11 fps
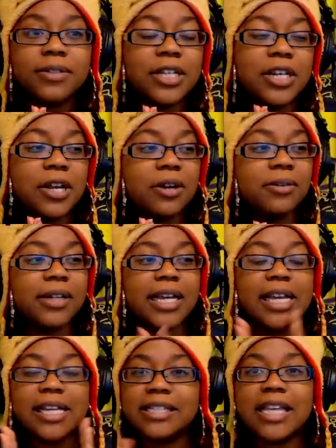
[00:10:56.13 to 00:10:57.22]
you know,
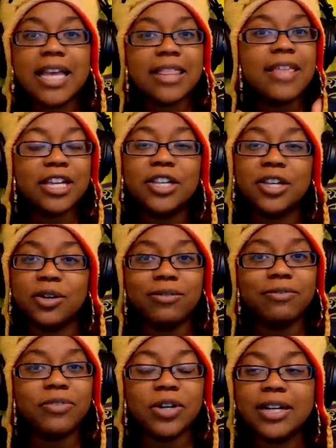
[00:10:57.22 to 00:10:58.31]
and say thank you
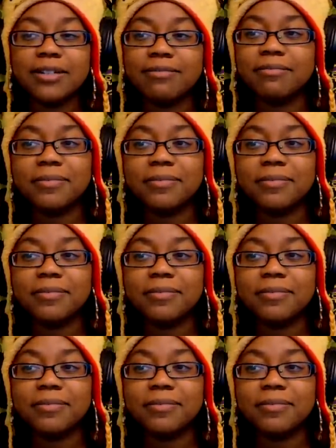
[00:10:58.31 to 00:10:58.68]
for